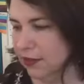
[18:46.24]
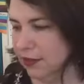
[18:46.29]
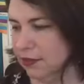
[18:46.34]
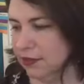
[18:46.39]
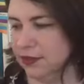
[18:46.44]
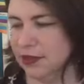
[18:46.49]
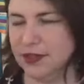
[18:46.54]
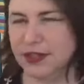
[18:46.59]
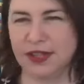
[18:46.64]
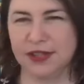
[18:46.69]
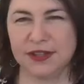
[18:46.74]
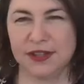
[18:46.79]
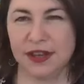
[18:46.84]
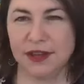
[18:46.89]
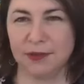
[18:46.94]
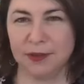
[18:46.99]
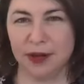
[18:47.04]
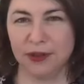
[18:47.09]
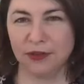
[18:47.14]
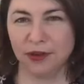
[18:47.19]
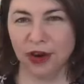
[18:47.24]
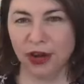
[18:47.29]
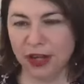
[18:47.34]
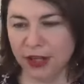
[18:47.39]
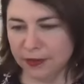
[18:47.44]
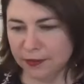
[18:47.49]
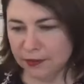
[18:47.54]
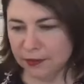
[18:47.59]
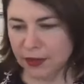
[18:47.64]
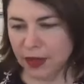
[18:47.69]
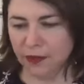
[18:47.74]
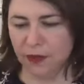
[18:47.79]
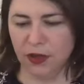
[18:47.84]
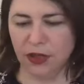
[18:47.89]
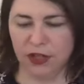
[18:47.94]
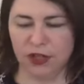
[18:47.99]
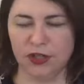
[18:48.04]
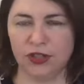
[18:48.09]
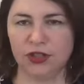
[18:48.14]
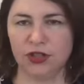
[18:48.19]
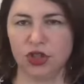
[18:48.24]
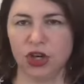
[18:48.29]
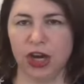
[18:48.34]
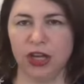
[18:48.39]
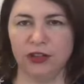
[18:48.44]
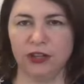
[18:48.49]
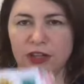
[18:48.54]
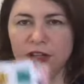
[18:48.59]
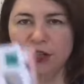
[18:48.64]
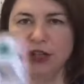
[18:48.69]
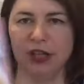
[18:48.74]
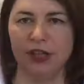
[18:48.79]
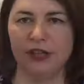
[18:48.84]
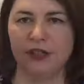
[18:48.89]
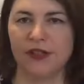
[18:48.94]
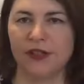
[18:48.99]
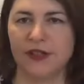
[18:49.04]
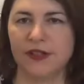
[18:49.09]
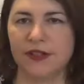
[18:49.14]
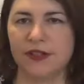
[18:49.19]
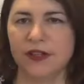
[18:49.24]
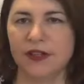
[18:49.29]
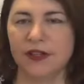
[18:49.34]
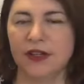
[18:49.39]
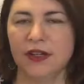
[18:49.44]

Does that sound about right? And then in Australia, it's